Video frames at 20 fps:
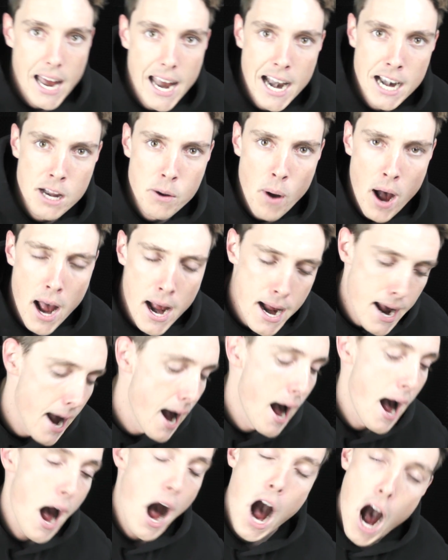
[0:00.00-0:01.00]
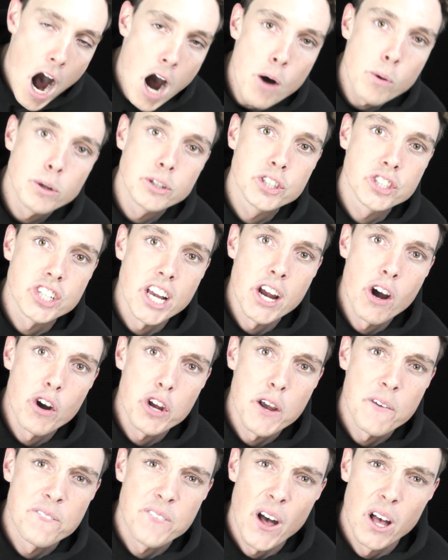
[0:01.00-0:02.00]
Anyway, I will see all
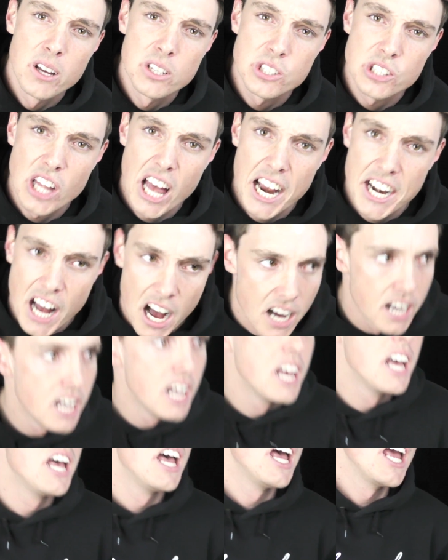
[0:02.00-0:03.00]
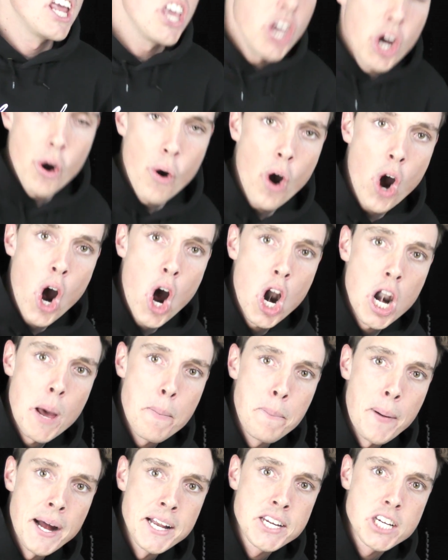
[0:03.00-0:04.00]
you fellas later. You're all a
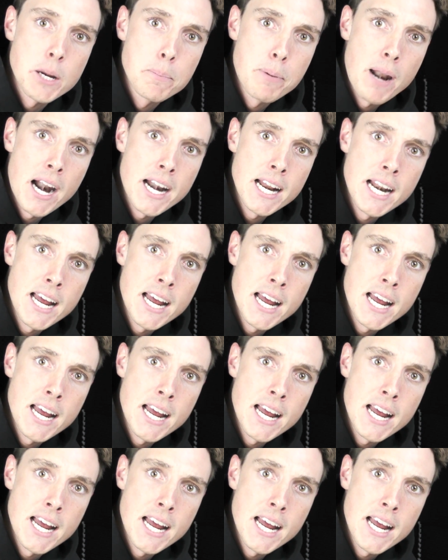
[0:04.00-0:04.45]
bunch of bloody